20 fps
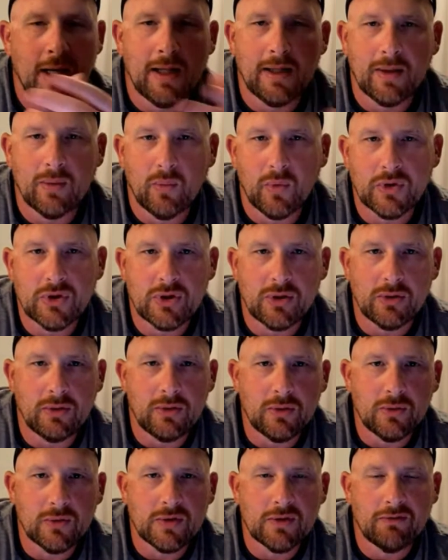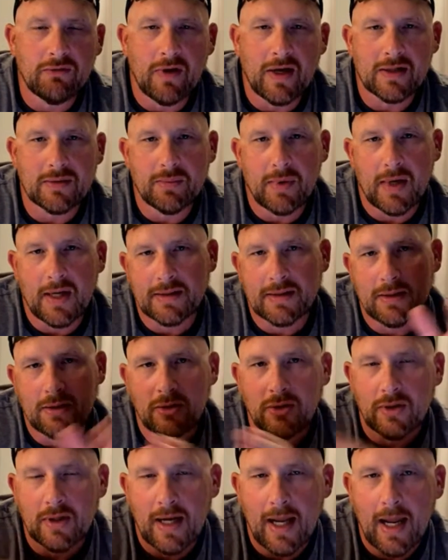And then once you use a Fast Pass,
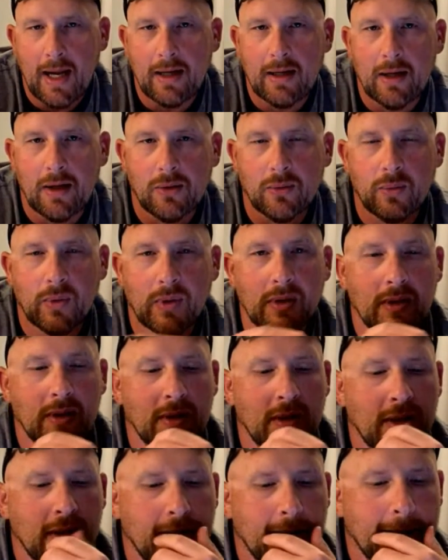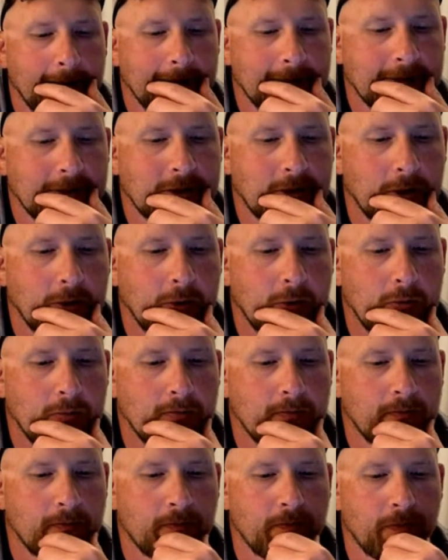then you can add another one.
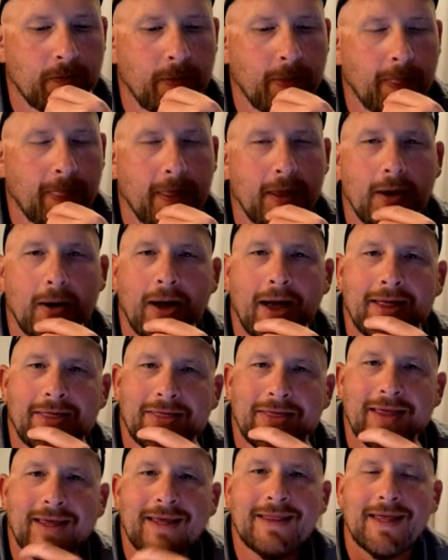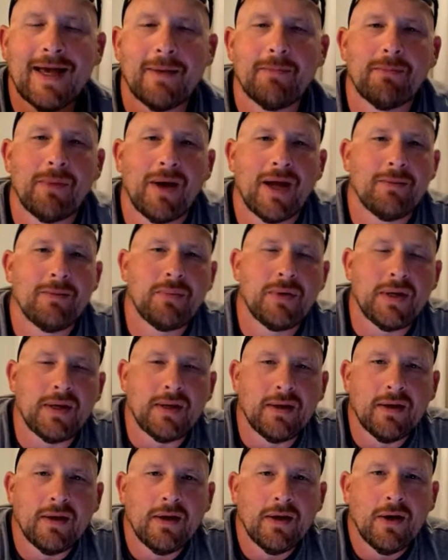So, I think that might
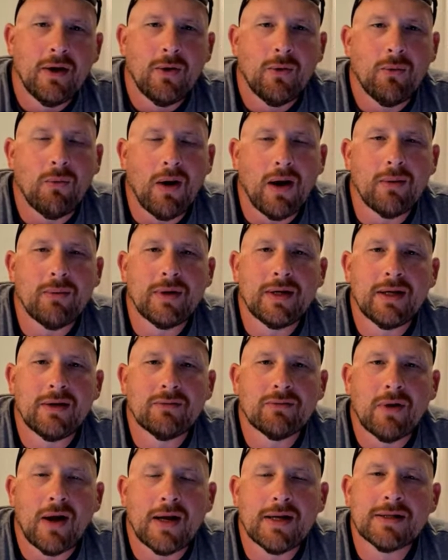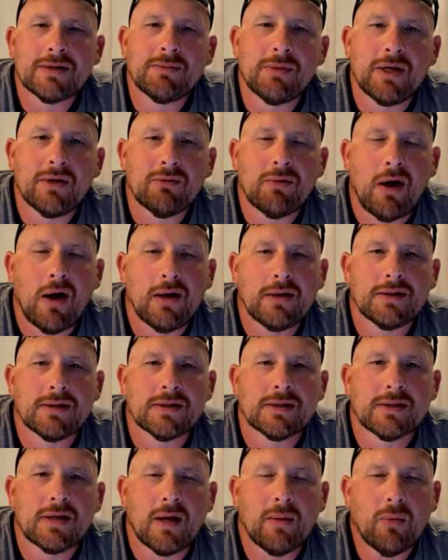be why we didn't ride as many rides
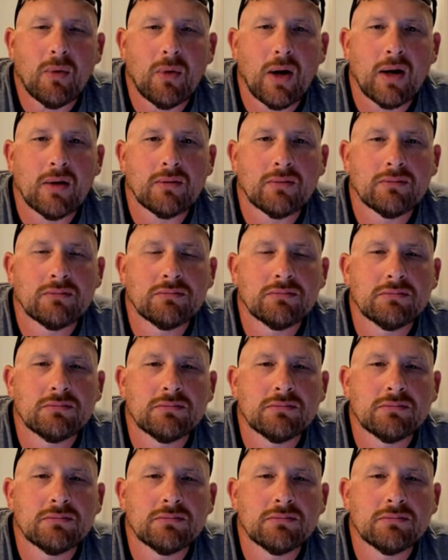this time around,